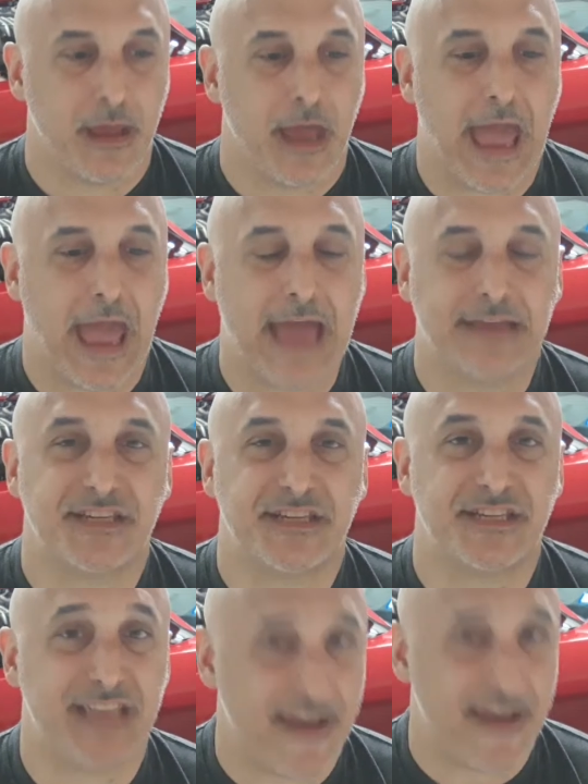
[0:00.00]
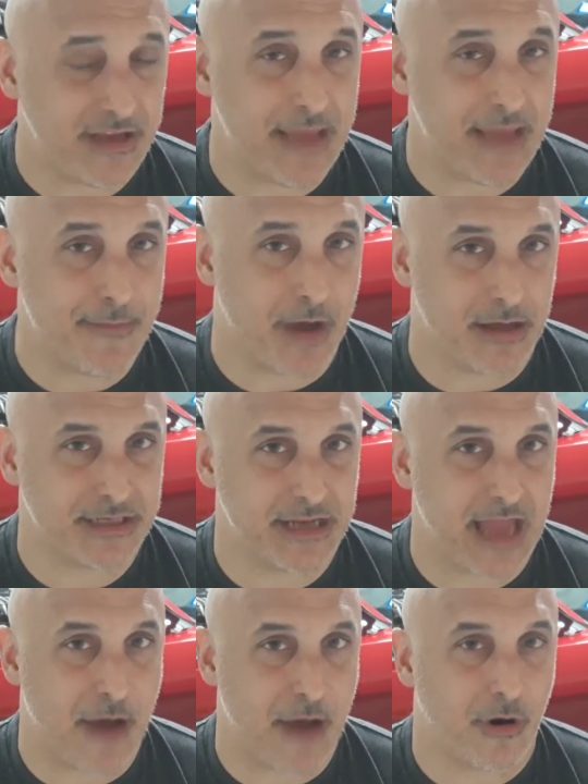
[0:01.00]
At 70 miles an
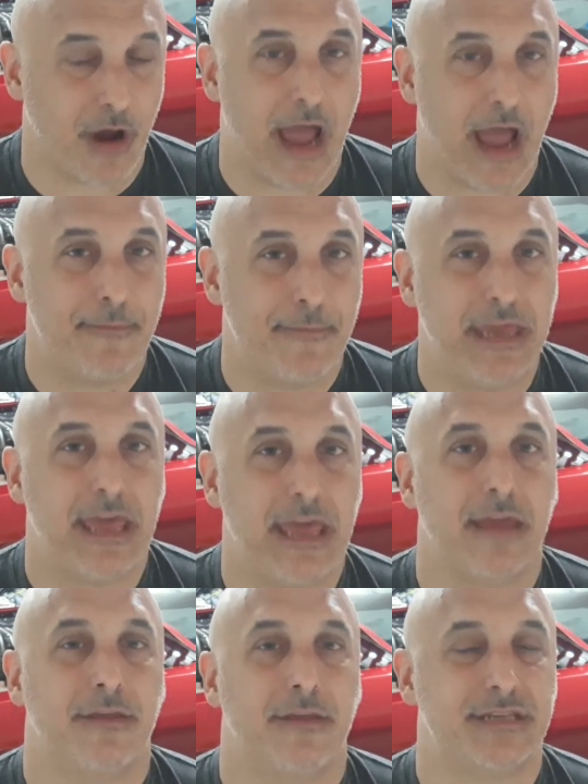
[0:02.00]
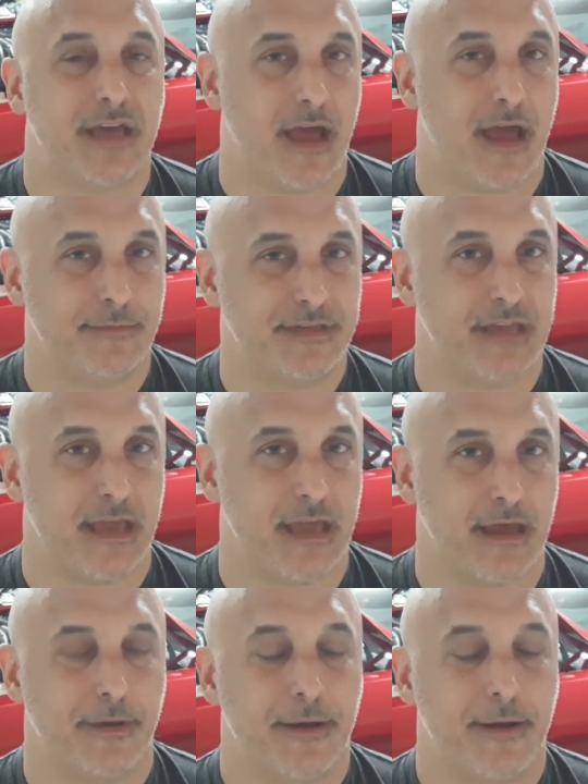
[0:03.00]
hour, I begin the timestamp.